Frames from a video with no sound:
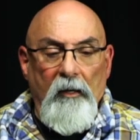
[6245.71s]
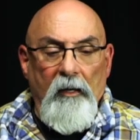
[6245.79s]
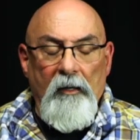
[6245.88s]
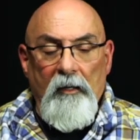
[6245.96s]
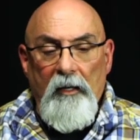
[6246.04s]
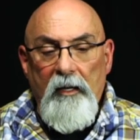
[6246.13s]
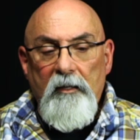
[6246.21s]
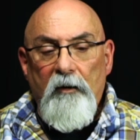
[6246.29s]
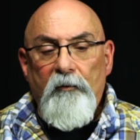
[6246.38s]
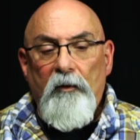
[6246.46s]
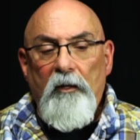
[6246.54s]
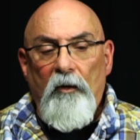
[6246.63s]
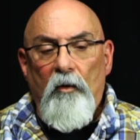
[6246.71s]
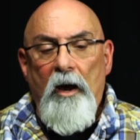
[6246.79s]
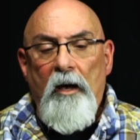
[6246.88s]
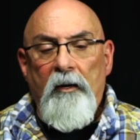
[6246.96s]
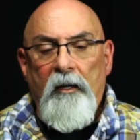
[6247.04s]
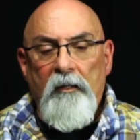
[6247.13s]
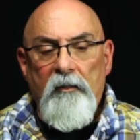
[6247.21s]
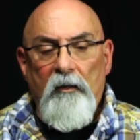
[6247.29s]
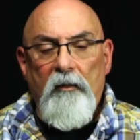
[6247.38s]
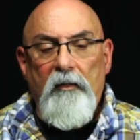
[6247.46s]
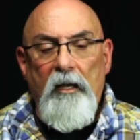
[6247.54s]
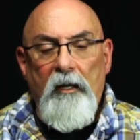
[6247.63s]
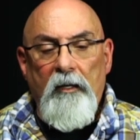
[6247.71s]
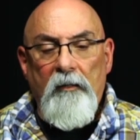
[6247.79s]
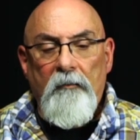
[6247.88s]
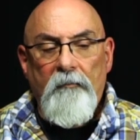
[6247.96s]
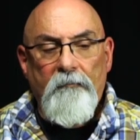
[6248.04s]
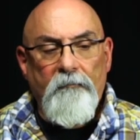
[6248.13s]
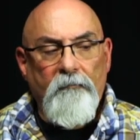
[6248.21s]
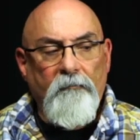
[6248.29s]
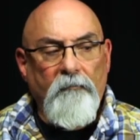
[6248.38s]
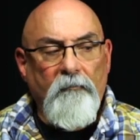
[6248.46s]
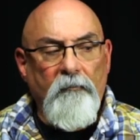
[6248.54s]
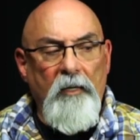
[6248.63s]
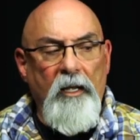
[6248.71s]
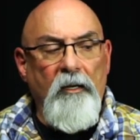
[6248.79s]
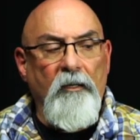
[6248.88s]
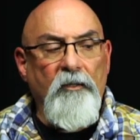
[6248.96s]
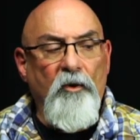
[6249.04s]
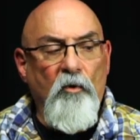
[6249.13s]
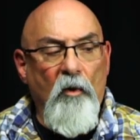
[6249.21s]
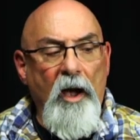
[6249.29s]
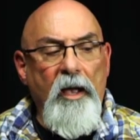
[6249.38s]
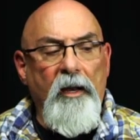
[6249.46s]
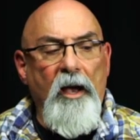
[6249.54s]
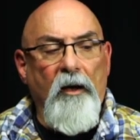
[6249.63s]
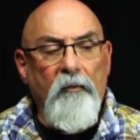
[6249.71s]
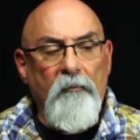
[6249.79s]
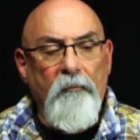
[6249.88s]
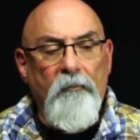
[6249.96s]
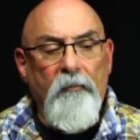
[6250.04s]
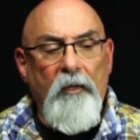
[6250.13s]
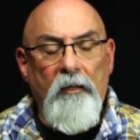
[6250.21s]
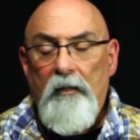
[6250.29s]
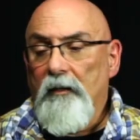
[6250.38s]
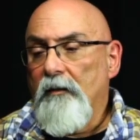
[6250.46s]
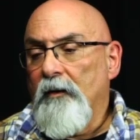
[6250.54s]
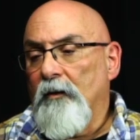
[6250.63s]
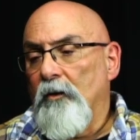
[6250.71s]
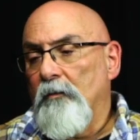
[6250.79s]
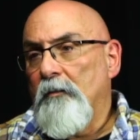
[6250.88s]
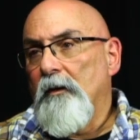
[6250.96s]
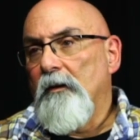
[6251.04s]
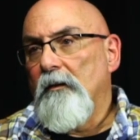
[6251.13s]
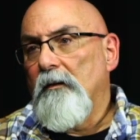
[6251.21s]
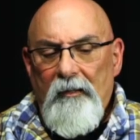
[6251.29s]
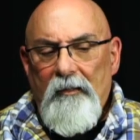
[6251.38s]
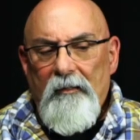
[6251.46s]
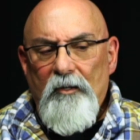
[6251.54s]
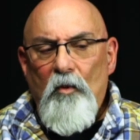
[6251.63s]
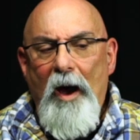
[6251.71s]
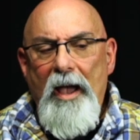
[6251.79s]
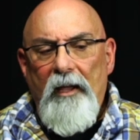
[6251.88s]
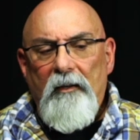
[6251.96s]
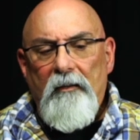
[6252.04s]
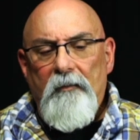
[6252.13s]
And I laid there for a little while, and I started thinking, man, it's quiet out in the living room. It's quiet